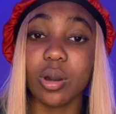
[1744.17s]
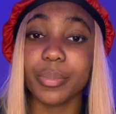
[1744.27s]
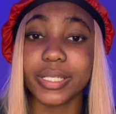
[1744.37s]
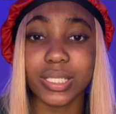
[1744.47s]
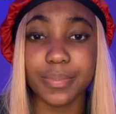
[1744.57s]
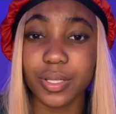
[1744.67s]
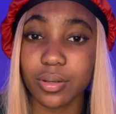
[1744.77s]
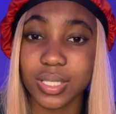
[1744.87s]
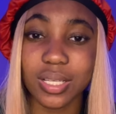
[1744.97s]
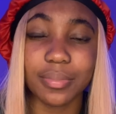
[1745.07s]
me to speak on
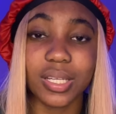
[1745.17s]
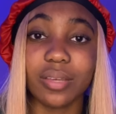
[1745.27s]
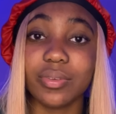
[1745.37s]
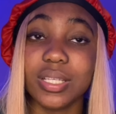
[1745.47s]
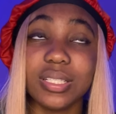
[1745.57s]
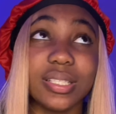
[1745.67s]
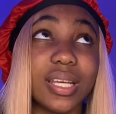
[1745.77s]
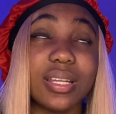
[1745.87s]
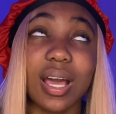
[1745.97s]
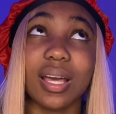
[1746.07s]
something if he did
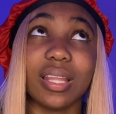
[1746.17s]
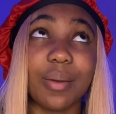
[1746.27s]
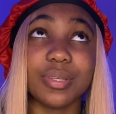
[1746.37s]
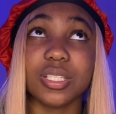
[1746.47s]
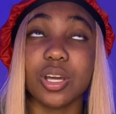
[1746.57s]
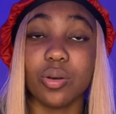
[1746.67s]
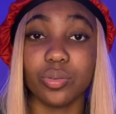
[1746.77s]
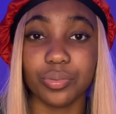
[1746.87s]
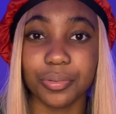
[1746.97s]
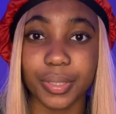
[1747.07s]
not allow me to go
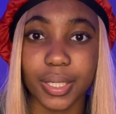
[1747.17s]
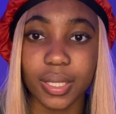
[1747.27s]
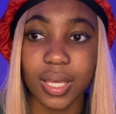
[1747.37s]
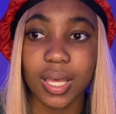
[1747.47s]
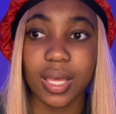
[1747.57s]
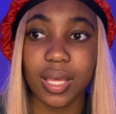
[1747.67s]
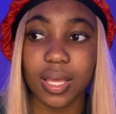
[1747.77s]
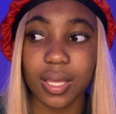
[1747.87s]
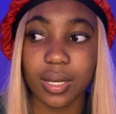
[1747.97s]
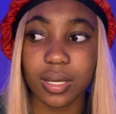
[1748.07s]
through it.
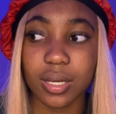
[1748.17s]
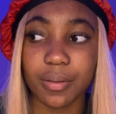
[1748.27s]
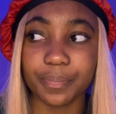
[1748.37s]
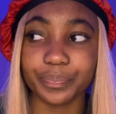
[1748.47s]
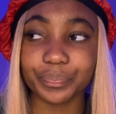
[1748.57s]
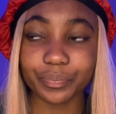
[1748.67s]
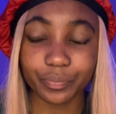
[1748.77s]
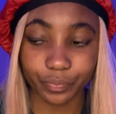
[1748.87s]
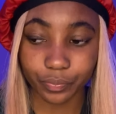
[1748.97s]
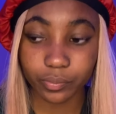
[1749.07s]
And
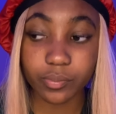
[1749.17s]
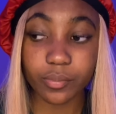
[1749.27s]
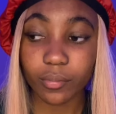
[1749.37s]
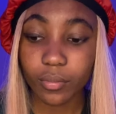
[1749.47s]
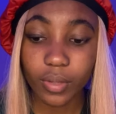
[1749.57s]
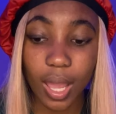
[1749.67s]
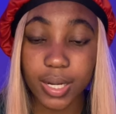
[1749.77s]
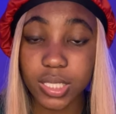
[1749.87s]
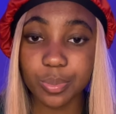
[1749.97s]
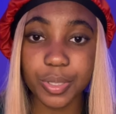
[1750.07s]
I
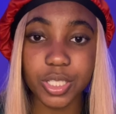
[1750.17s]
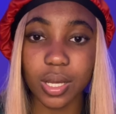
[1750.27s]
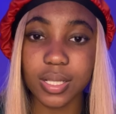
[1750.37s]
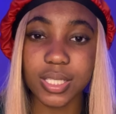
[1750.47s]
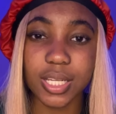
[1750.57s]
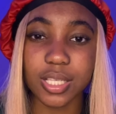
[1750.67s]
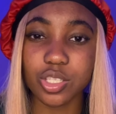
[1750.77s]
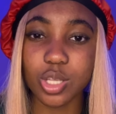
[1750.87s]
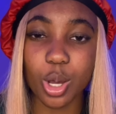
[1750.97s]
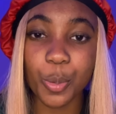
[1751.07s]
need to put y'all onto this.
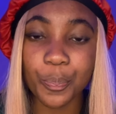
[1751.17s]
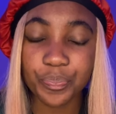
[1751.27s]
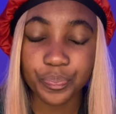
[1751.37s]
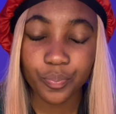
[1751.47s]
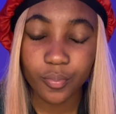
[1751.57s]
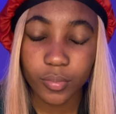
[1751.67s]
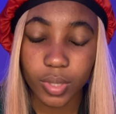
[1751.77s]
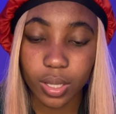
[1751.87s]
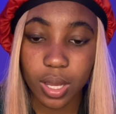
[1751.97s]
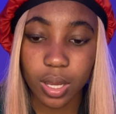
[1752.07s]
So
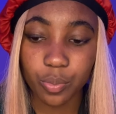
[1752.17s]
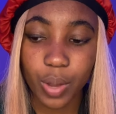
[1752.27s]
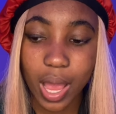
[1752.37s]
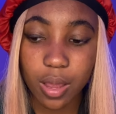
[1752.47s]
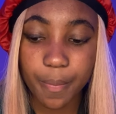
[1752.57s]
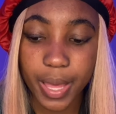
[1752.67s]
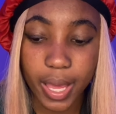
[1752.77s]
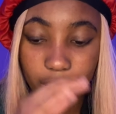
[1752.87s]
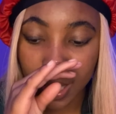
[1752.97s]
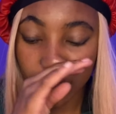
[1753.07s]
a while
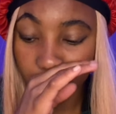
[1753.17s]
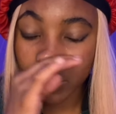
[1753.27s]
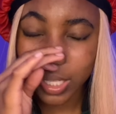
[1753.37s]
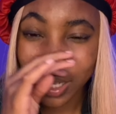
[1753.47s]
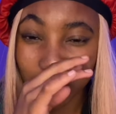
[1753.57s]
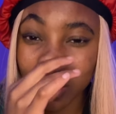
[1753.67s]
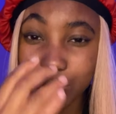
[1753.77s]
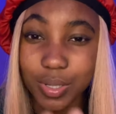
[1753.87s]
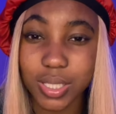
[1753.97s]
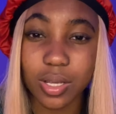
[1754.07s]
back, I think it was like 2
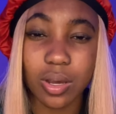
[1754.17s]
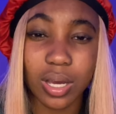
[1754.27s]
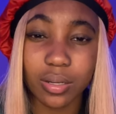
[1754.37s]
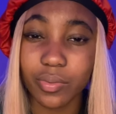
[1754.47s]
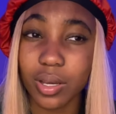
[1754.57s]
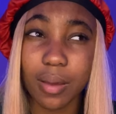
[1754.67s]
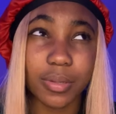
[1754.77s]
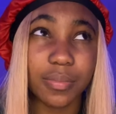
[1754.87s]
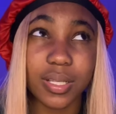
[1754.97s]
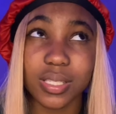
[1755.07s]
months ago, I don't even know how many
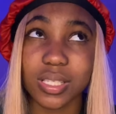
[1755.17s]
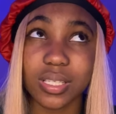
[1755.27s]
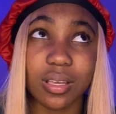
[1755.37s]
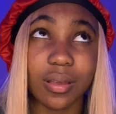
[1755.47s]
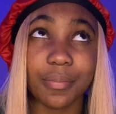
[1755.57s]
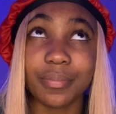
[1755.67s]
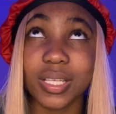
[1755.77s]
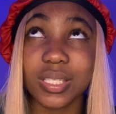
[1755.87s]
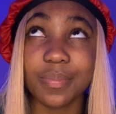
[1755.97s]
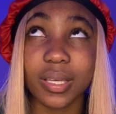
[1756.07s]
months
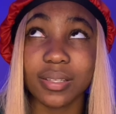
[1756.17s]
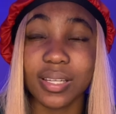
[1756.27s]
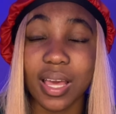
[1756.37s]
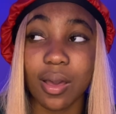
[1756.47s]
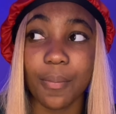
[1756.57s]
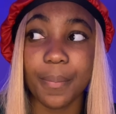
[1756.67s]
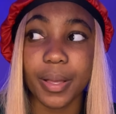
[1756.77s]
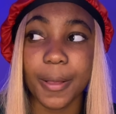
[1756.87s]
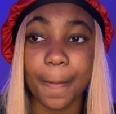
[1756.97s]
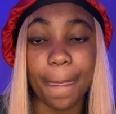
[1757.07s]
it's been now, but